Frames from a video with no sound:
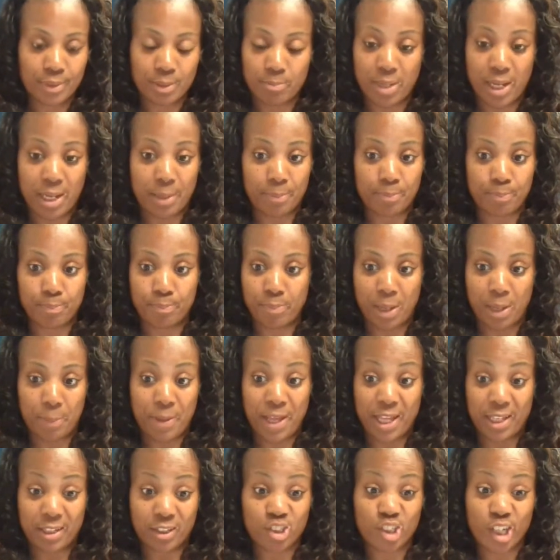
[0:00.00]
My
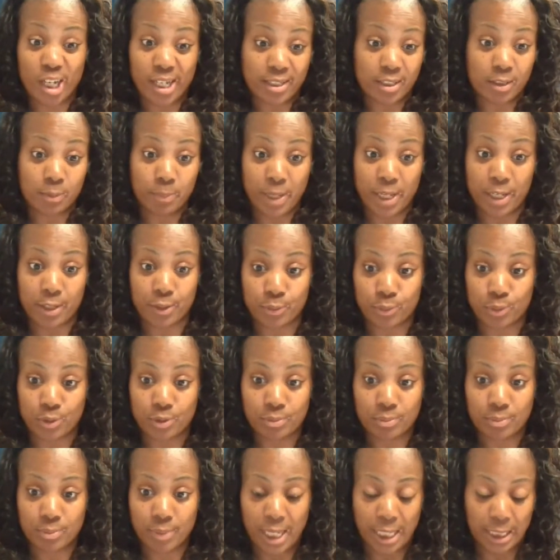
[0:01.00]
pallet jack is
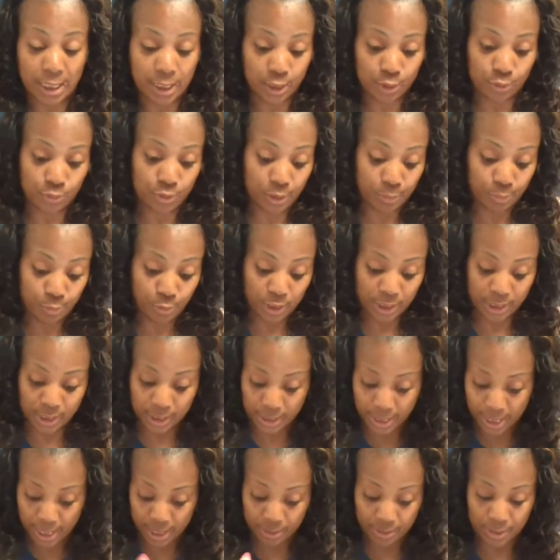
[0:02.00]
manual. I literally press
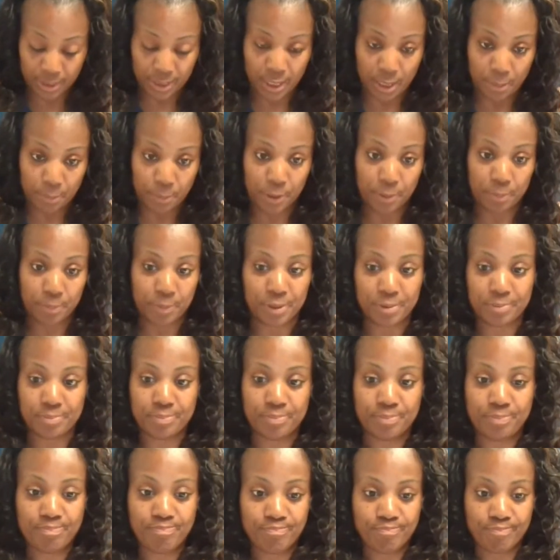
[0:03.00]
it down and I pump it.
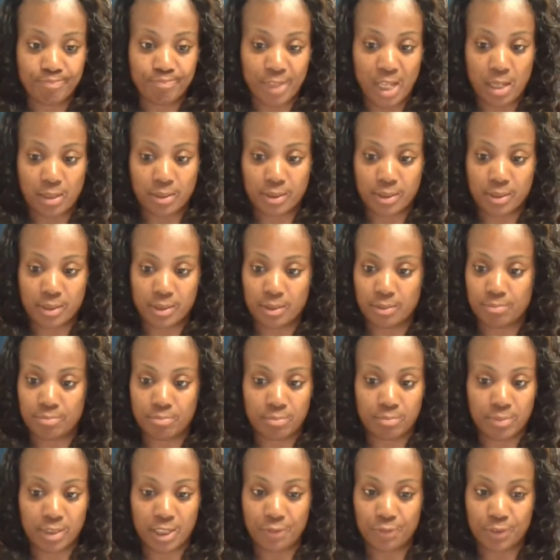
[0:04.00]
No,
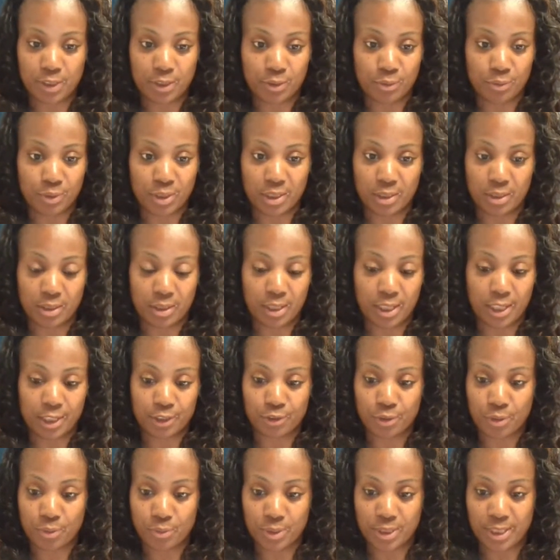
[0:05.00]
definitely don't need an
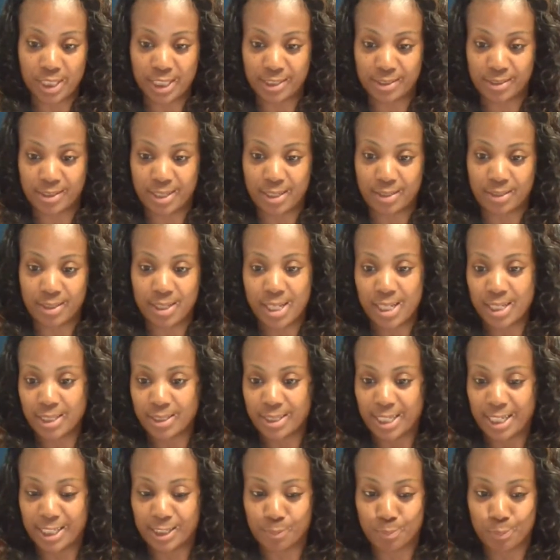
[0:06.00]
electric one.
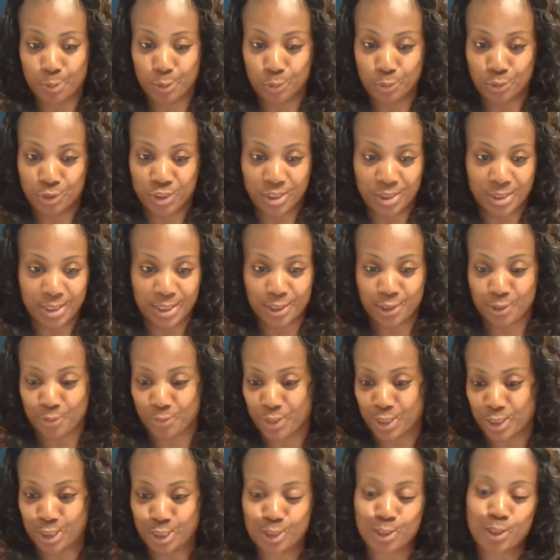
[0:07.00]
That's bougie,
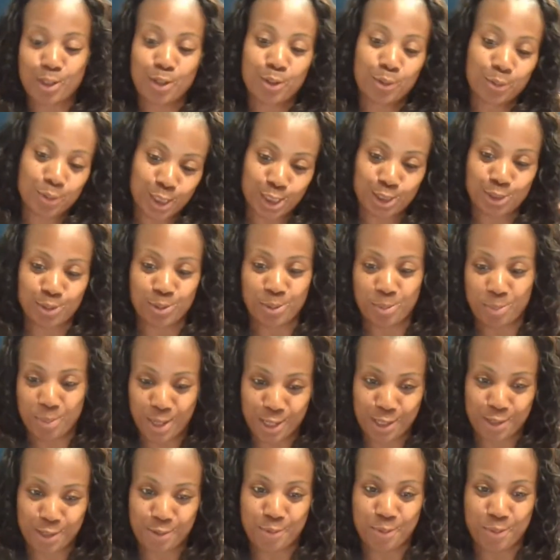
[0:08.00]
Desiree. Just go and get you the
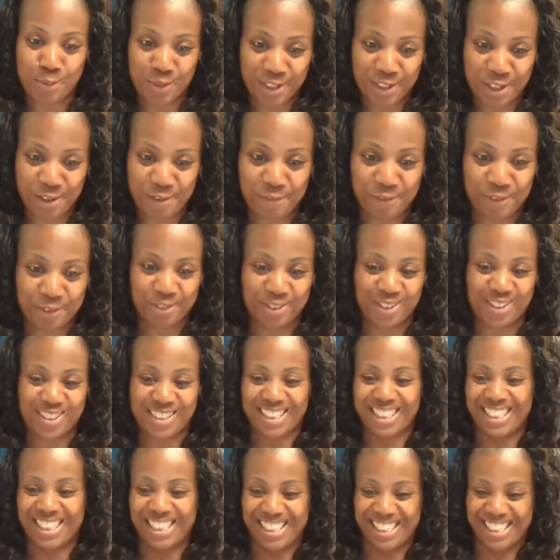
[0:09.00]
manual one at
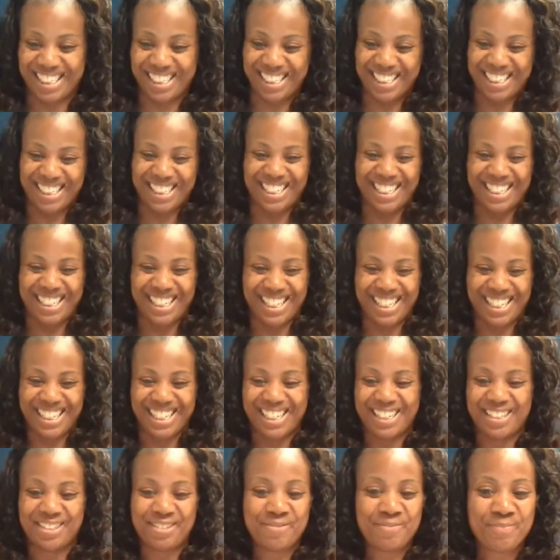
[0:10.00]
first.
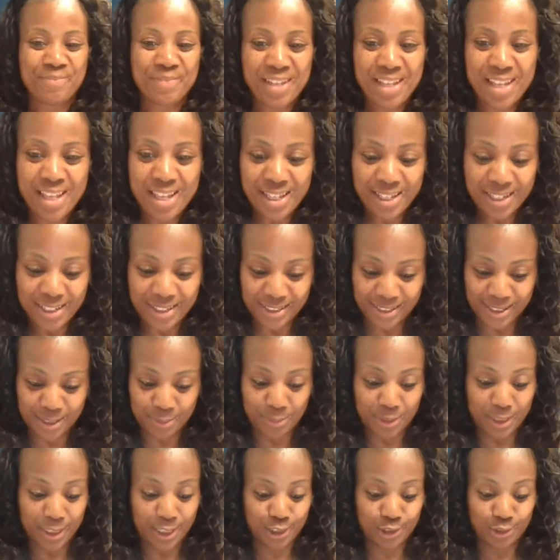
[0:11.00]
Because
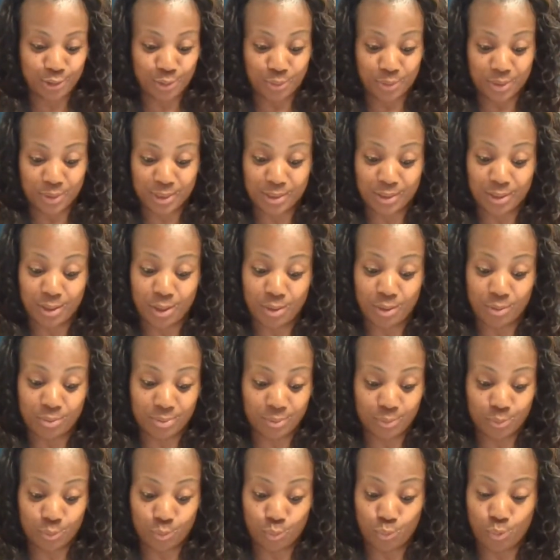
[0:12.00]
them electric ones
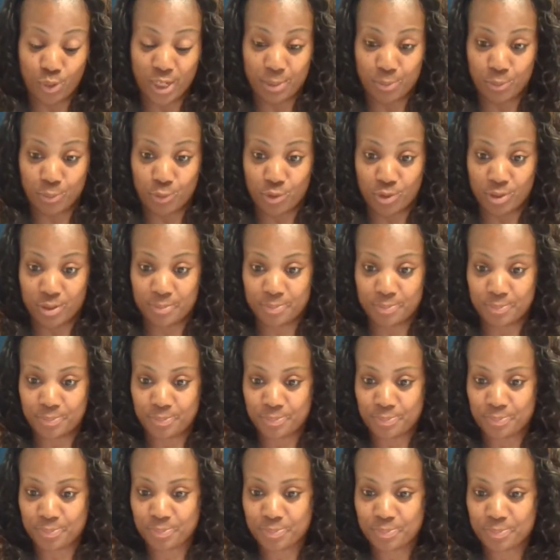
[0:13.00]
are way more.
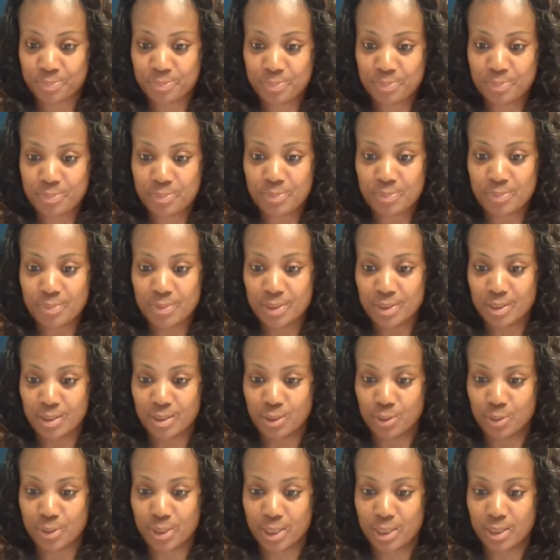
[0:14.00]

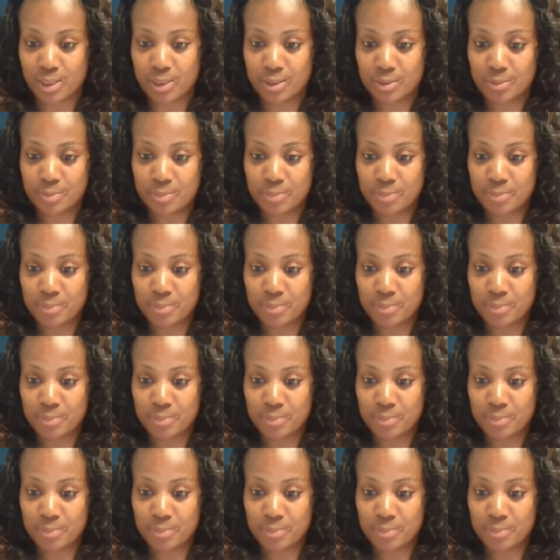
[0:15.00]
Okay.